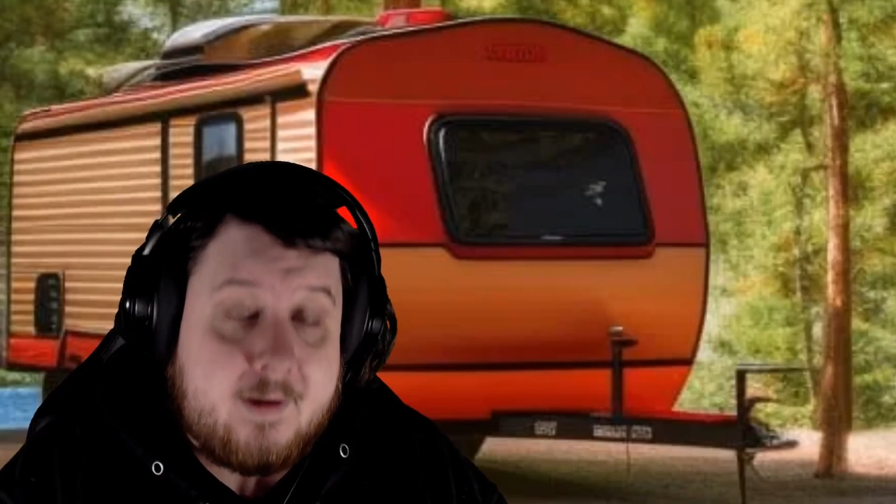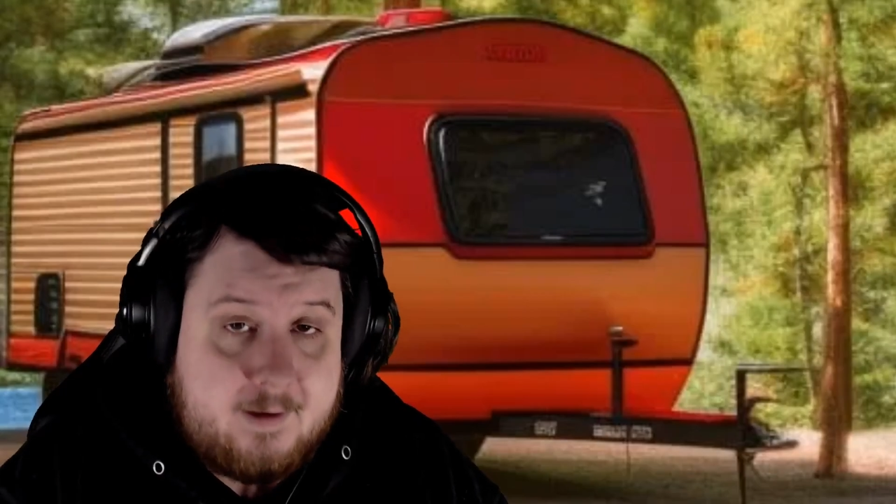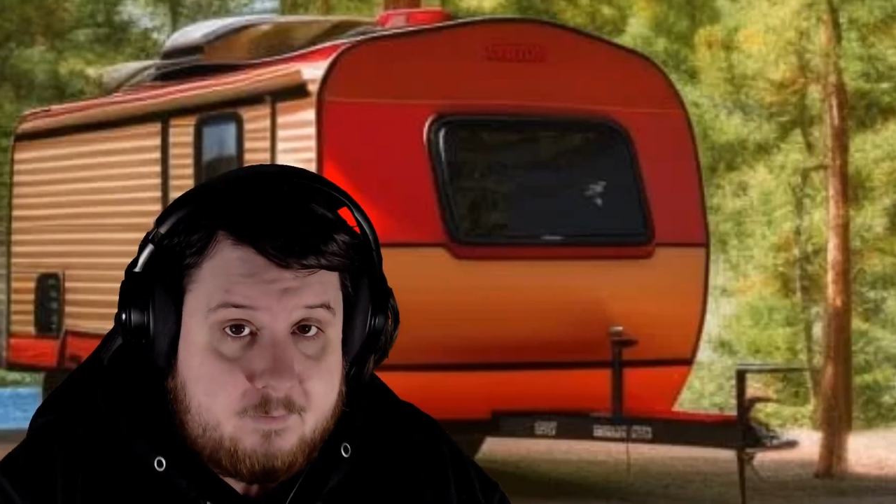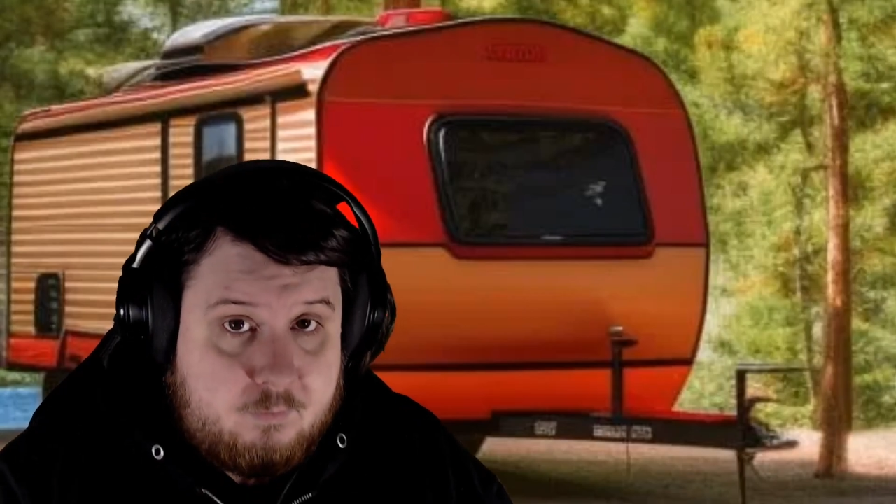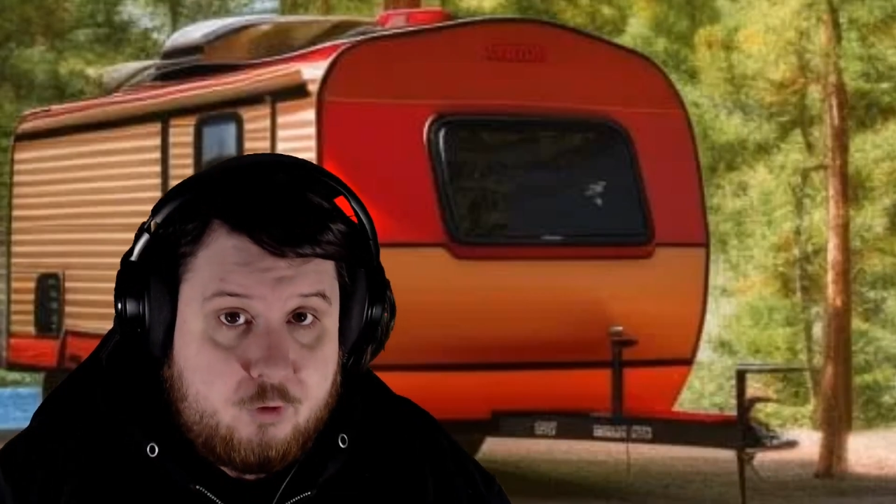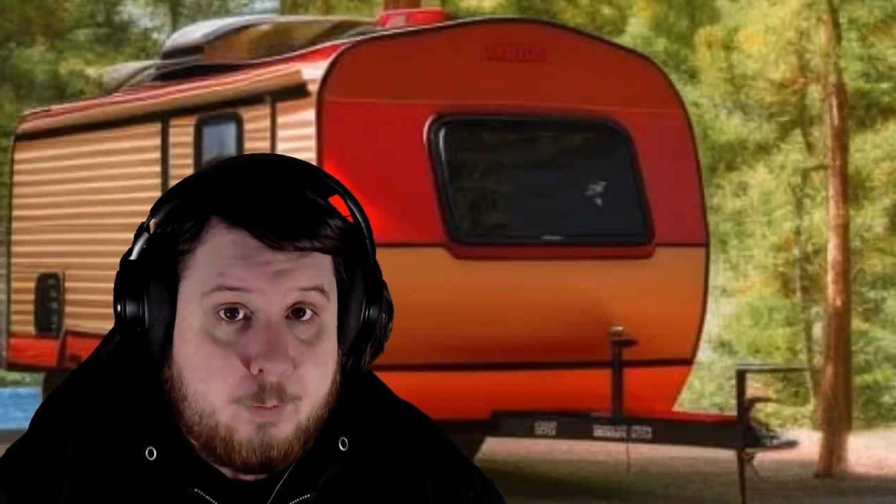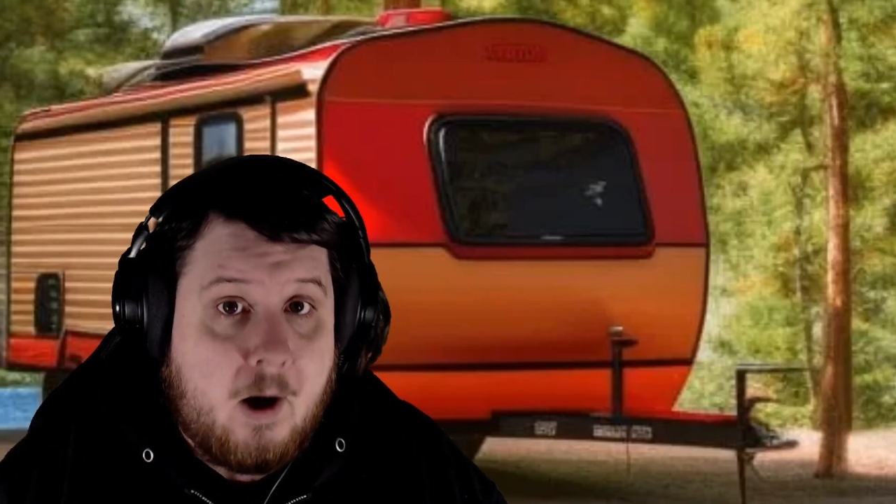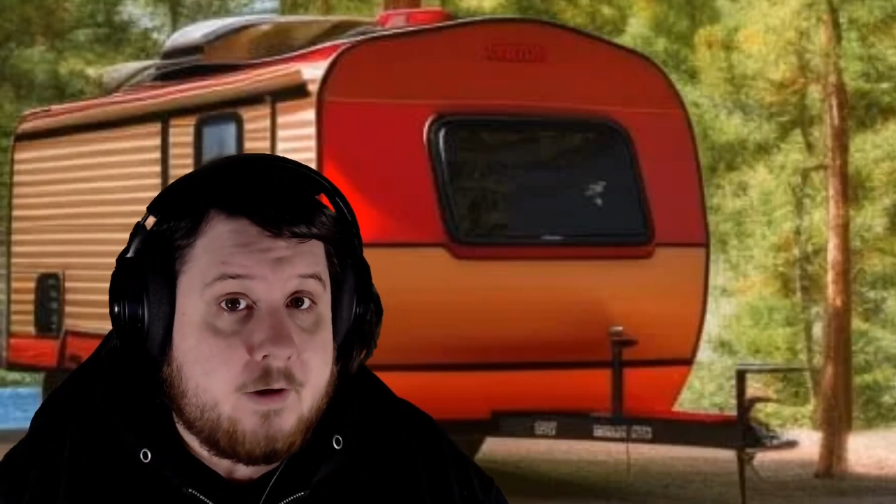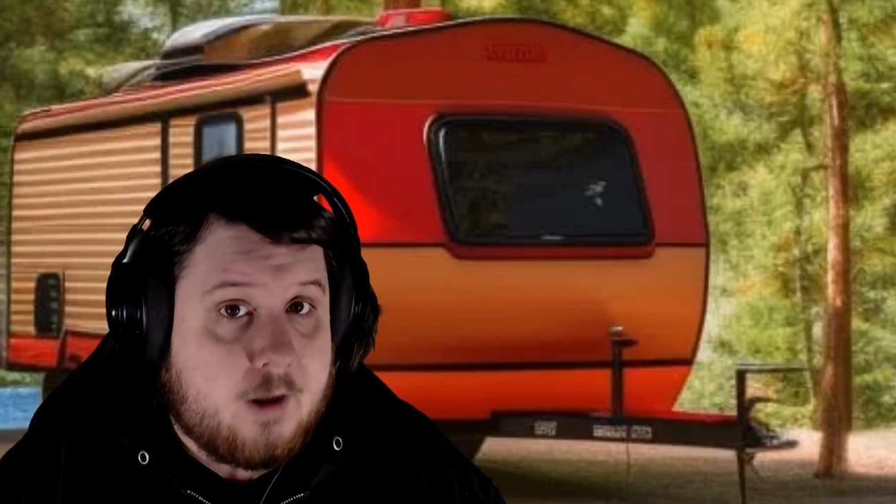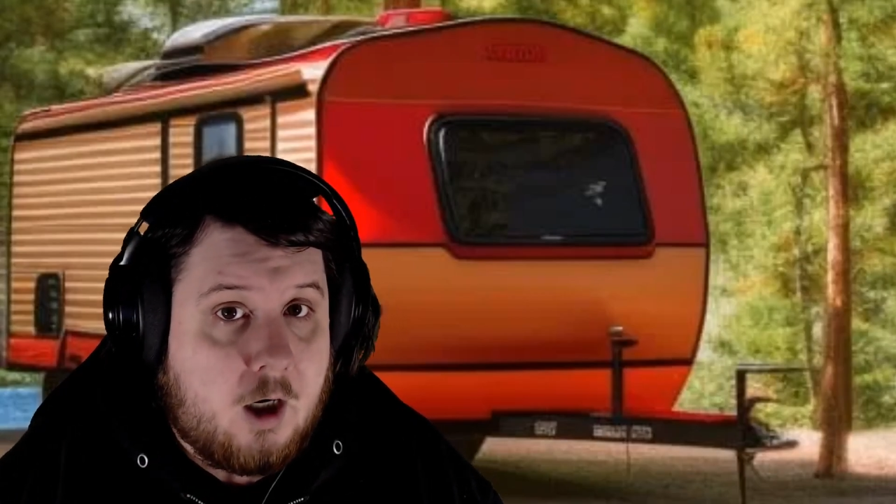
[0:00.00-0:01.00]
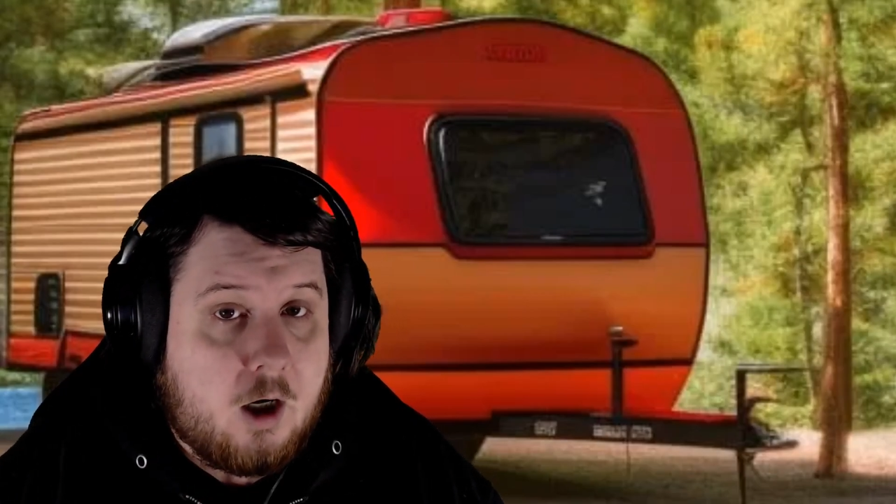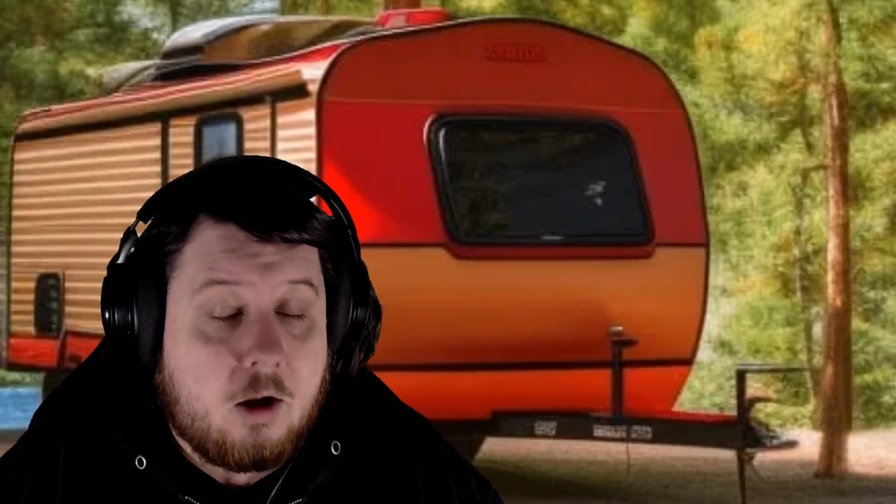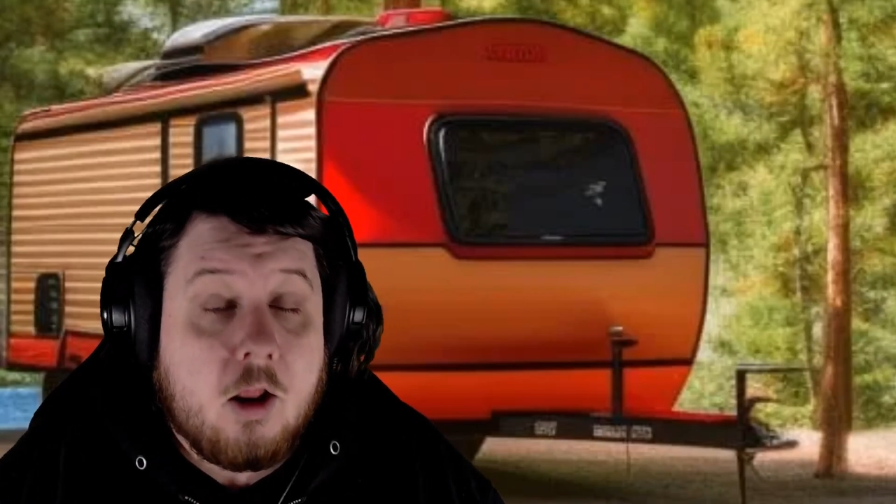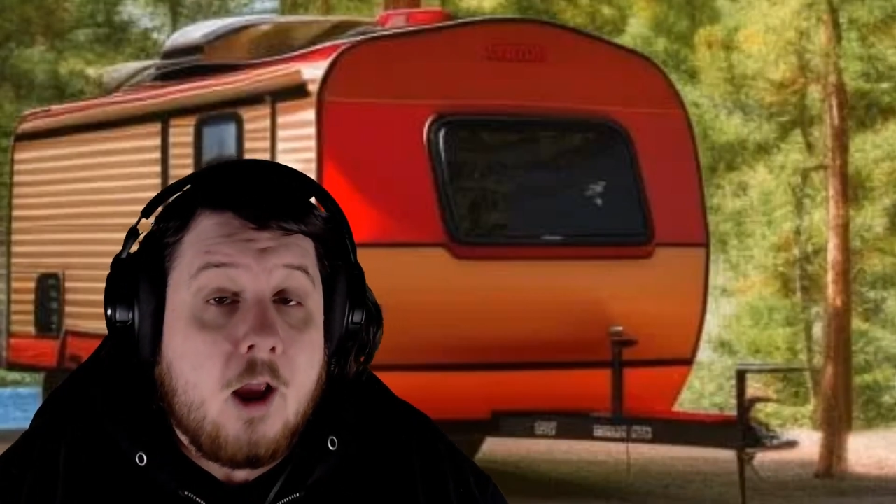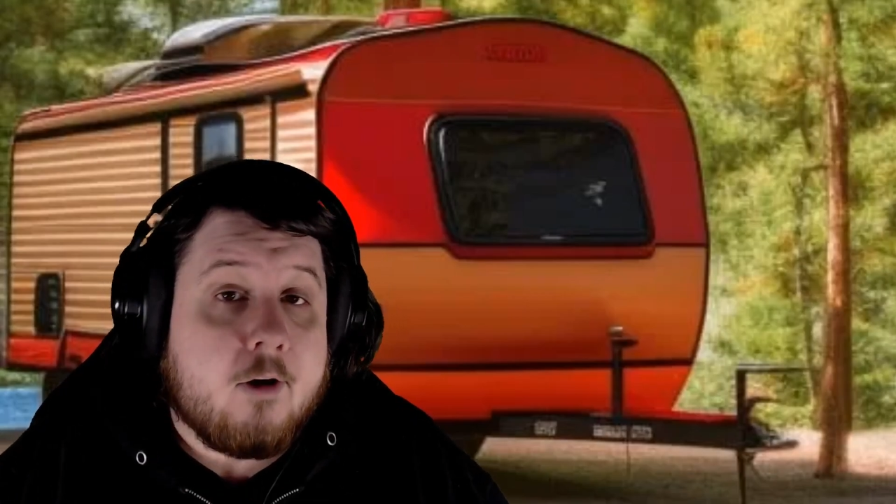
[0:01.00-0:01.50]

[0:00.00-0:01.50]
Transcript: to respond at all,